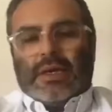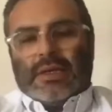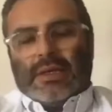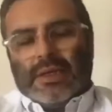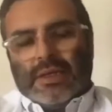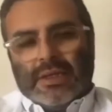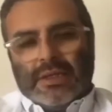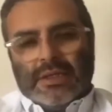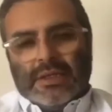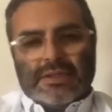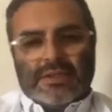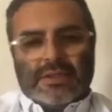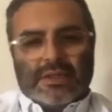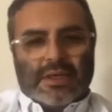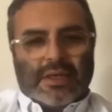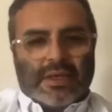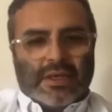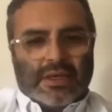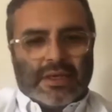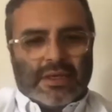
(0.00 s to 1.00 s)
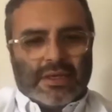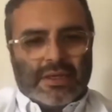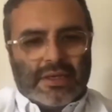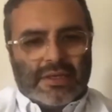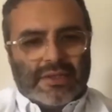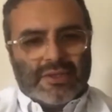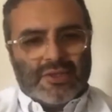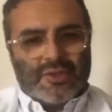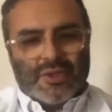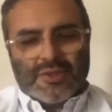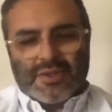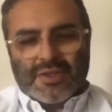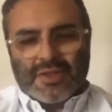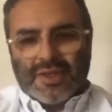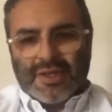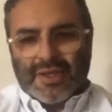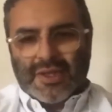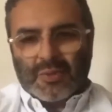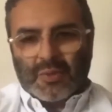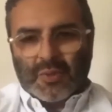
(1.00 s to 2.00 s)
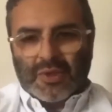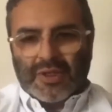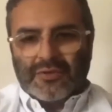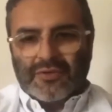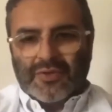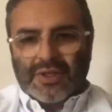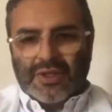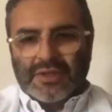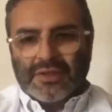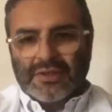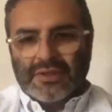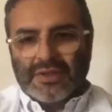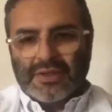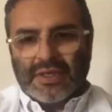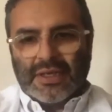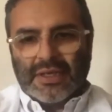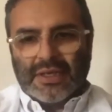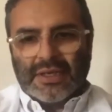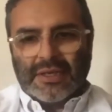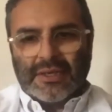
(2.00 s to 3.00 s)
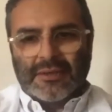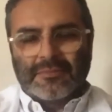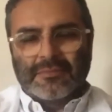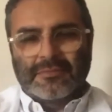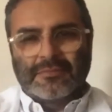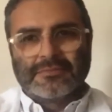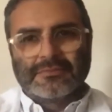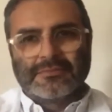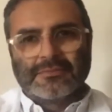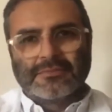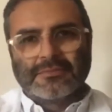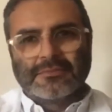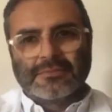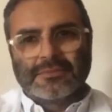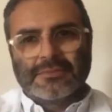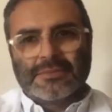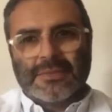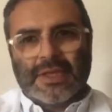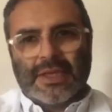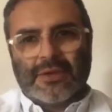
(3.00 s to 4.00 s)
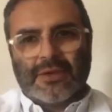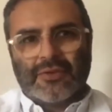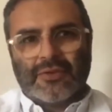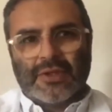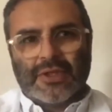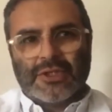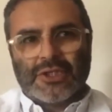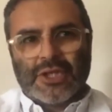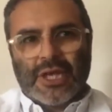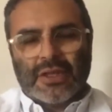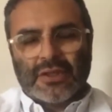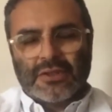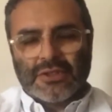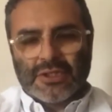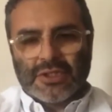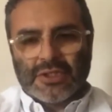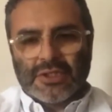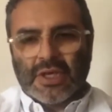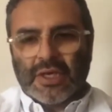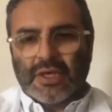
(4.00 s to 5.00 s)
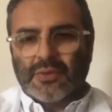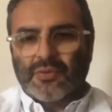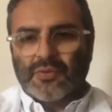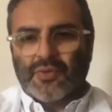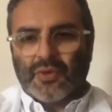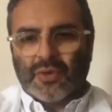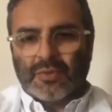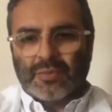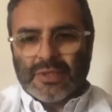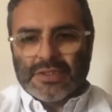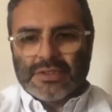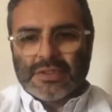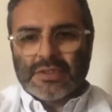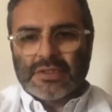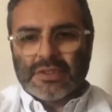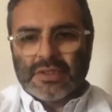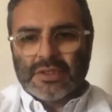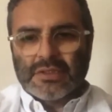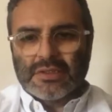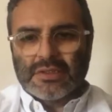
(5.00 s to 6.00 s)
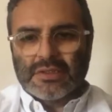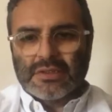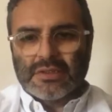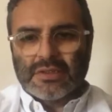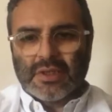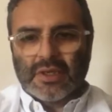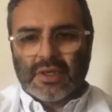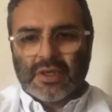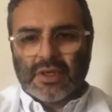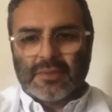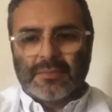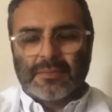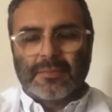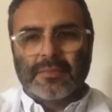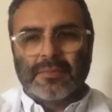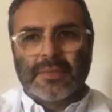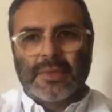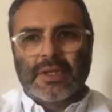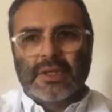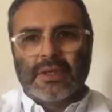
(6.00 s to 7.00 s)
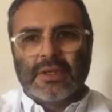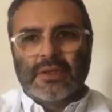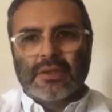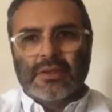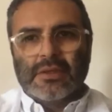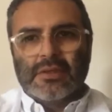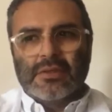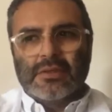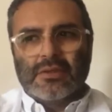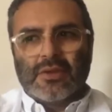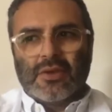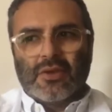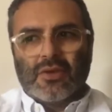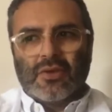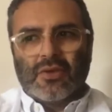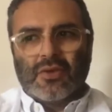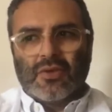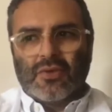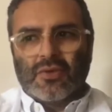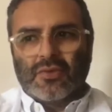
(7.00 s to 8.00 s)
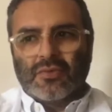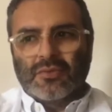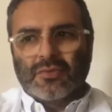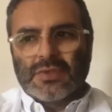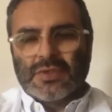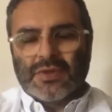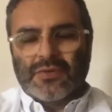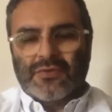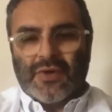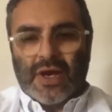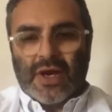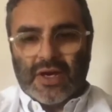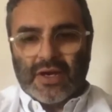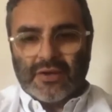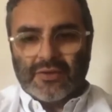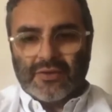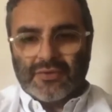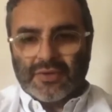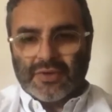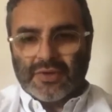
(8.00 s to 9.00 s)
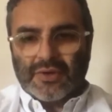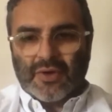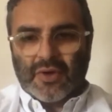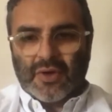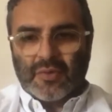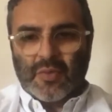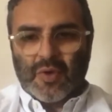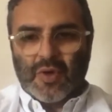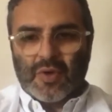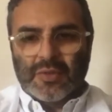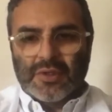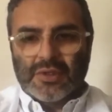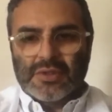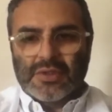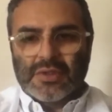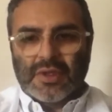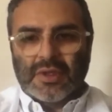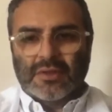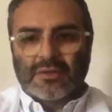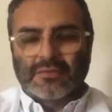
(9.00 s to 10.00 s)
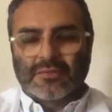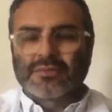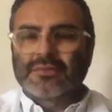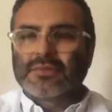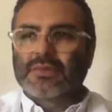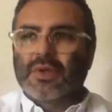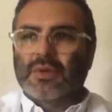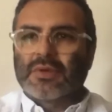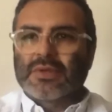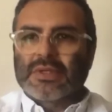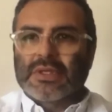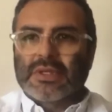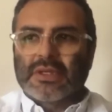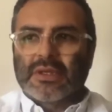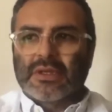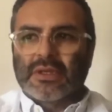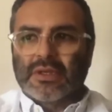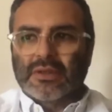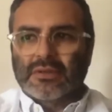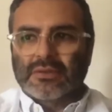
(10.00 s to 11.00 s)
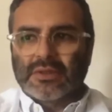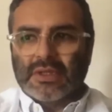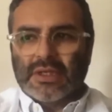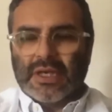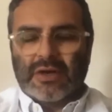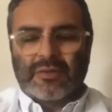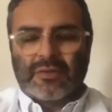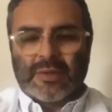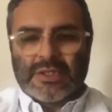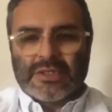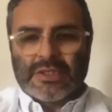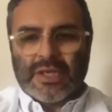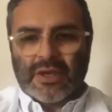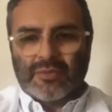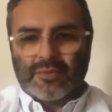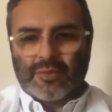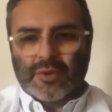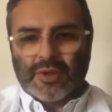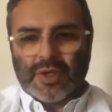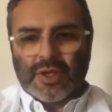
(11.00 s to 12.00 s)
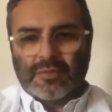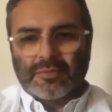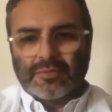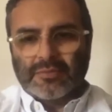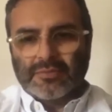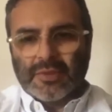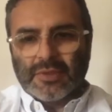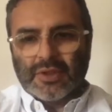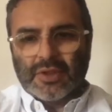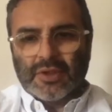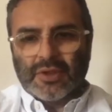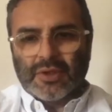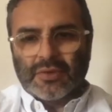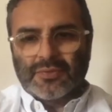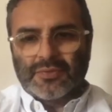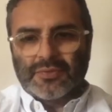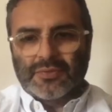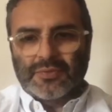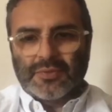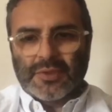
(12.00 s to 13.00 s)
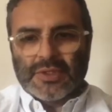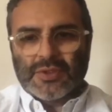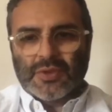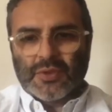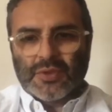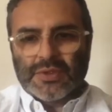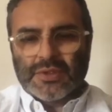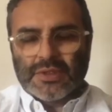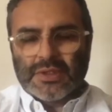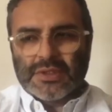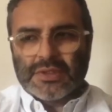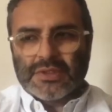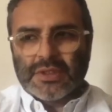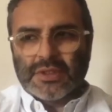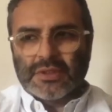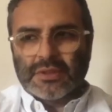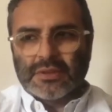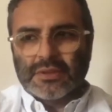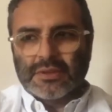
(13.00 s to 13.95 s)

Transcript: it is an interesting time we live in. Definitely a challenging time for businesses to survive in the current moment. And obviously the governments have put up a lot of resources and